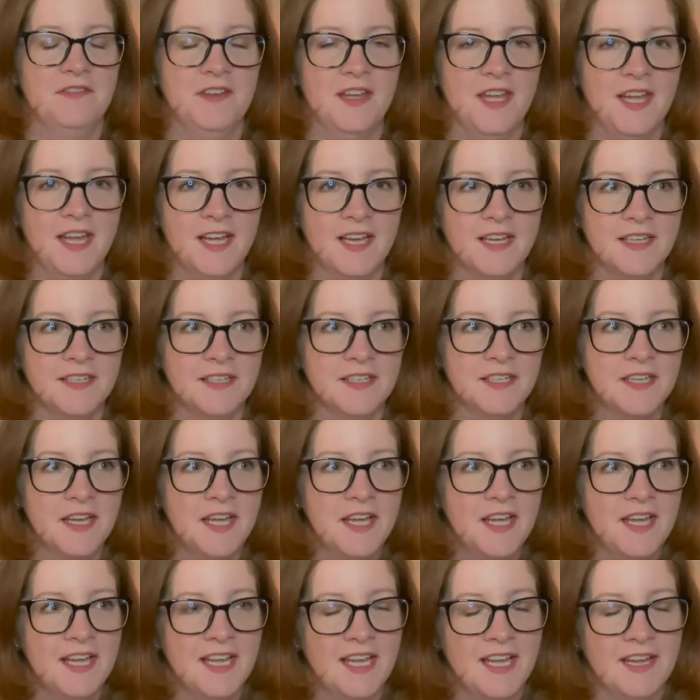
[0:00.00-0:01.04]
and
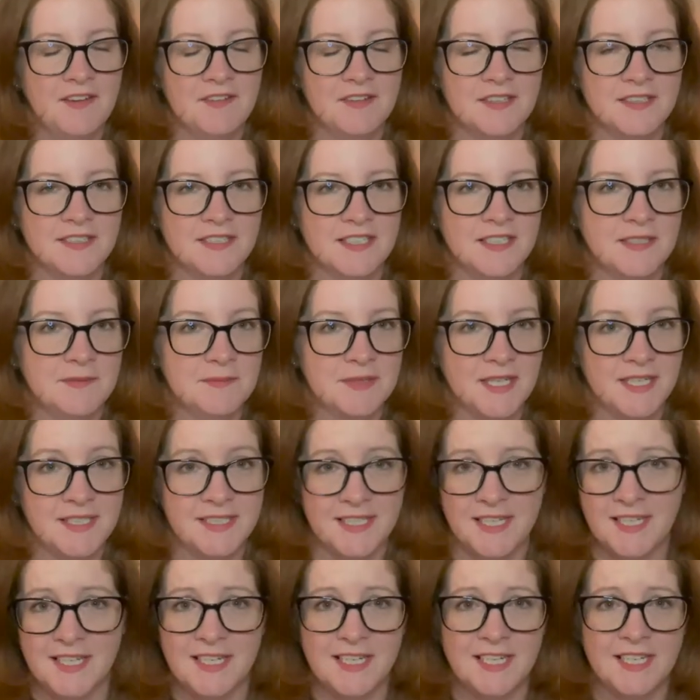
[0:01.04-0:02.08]
even some
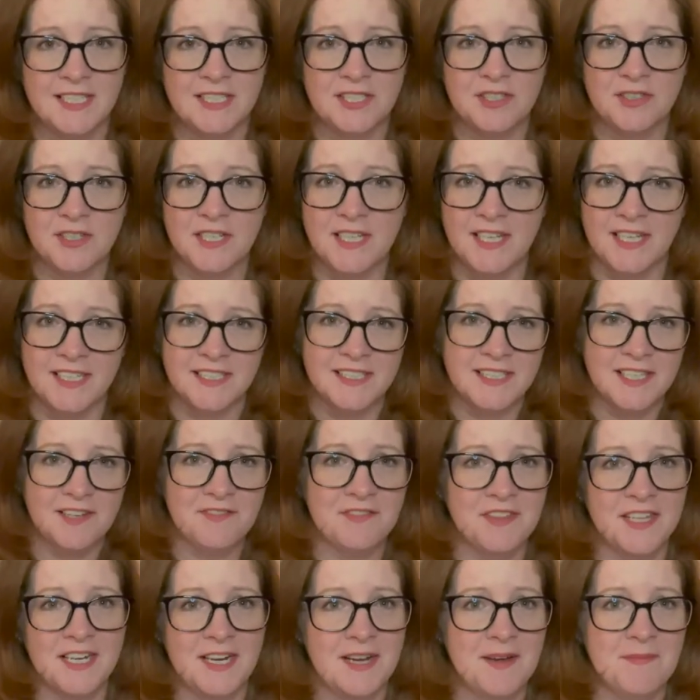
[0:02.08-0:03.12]
Titanic history, like
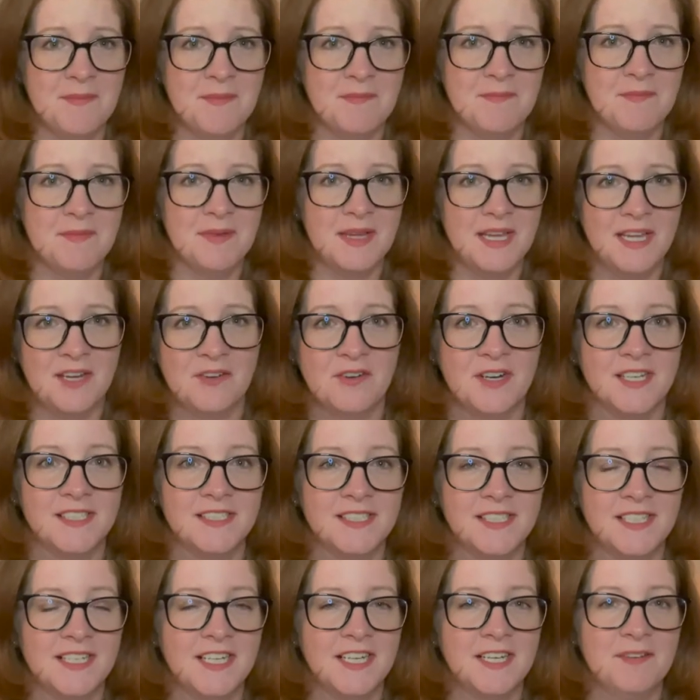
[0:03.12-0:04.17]
stuff that I'm
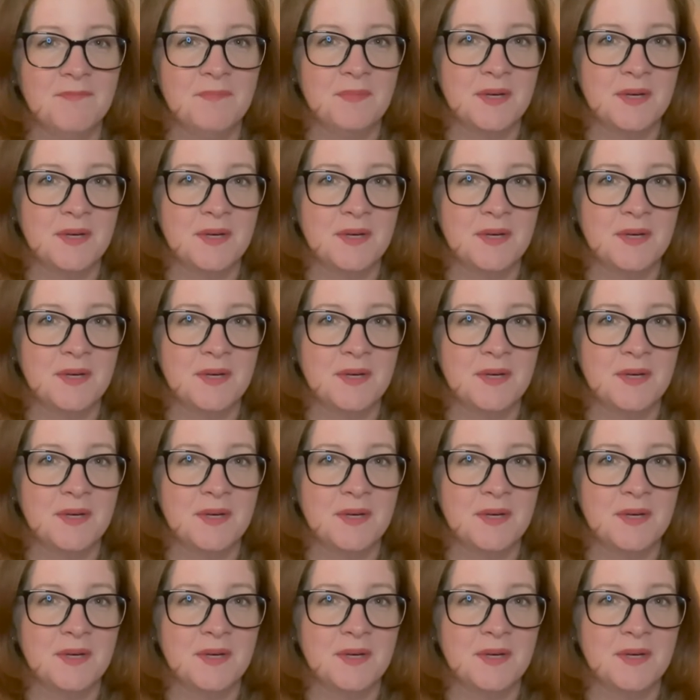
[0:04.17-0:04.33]
interested in.